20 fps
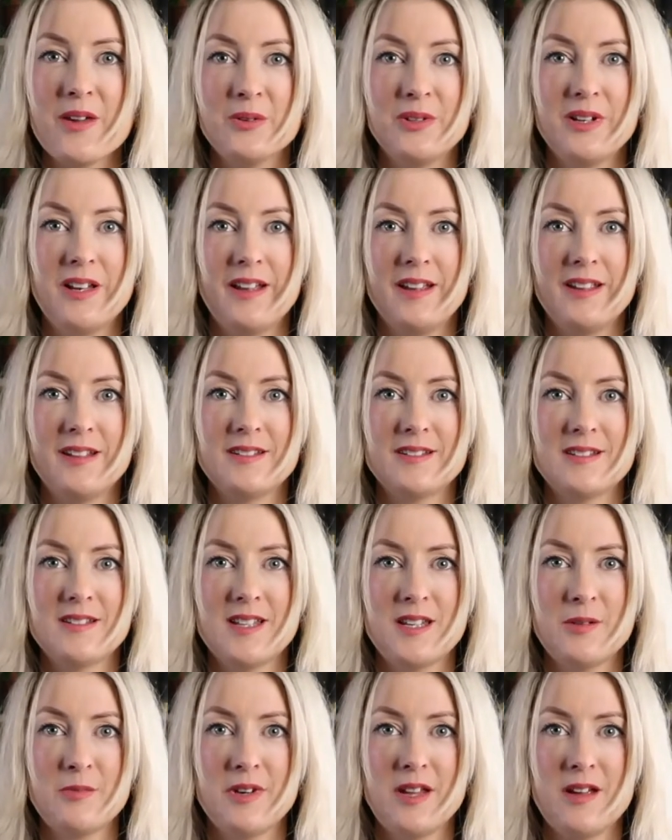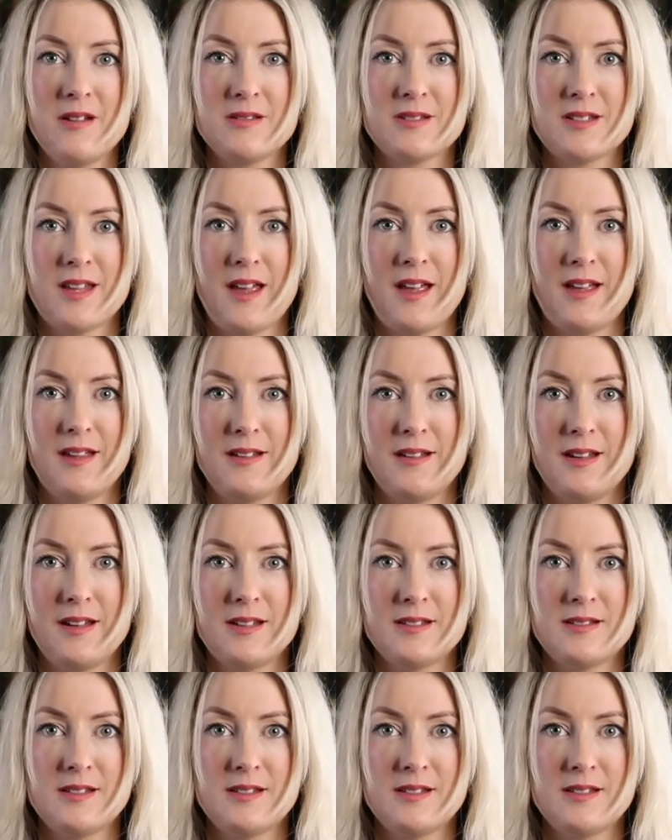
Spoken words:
or like, does anyone else get like